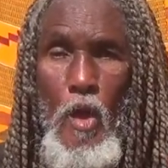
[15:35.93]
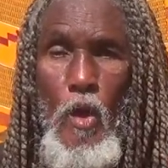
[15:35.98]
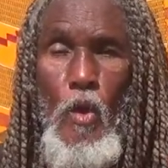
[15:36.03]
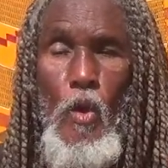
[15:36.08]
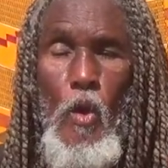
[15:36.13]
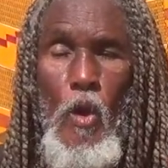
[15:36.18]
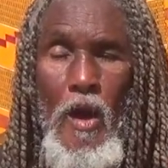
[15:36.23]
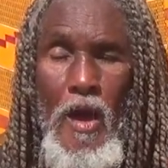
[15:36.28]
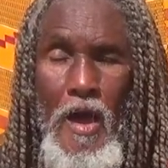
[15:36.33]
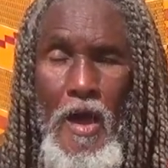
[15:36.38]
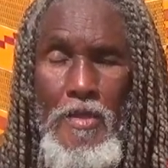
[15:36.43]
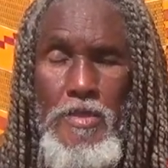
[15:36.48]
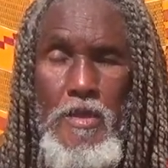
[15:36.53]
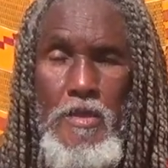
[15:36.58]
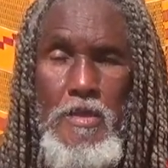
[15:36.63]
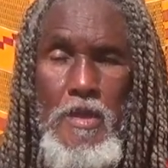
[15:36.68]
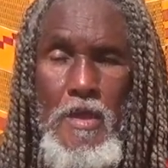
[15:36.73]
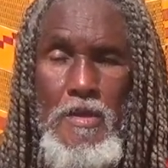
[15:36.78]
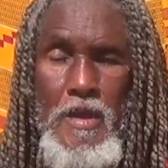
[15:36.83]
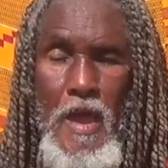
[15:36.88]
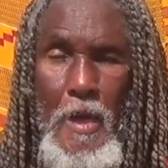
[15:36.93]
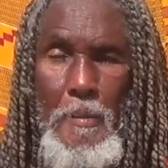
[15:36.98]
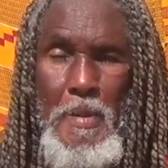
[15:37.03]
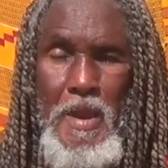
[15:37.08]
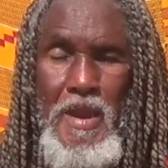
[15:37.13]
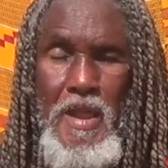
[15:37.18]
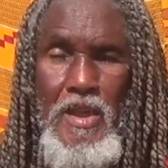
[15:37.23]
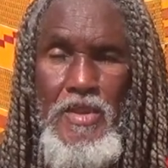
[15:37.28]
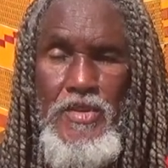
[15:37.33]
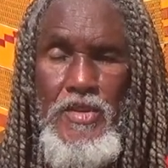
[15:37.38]
who are under the
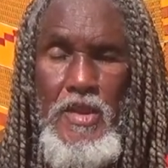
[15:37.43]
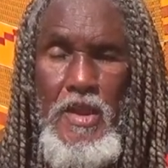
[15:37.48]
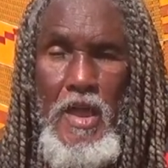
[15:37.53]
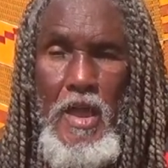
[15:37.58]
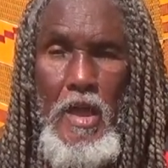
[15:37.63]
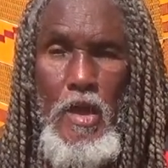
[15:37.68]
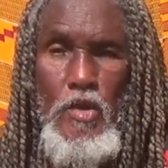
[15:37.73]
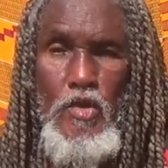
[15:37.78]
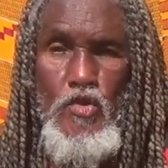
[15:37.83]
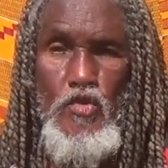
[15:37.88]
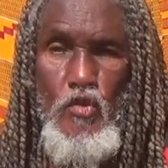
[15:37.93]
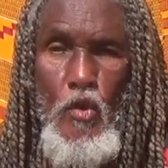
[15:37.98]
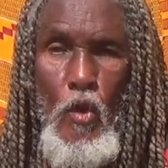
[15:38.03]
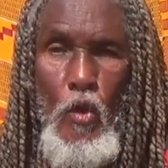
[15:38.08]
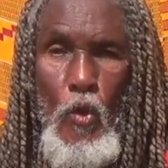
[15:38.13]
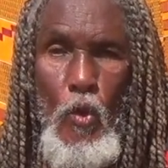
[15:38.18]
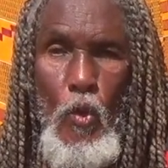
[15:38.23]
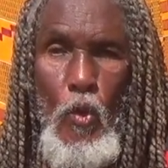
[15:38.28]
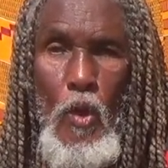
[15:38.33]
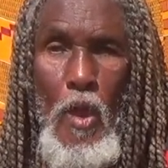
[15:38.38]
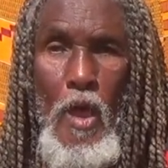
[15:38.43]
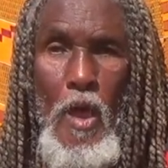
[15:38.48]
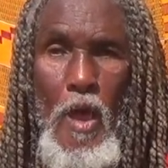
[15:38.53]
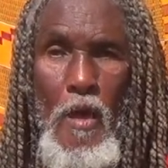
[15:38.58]
domination and control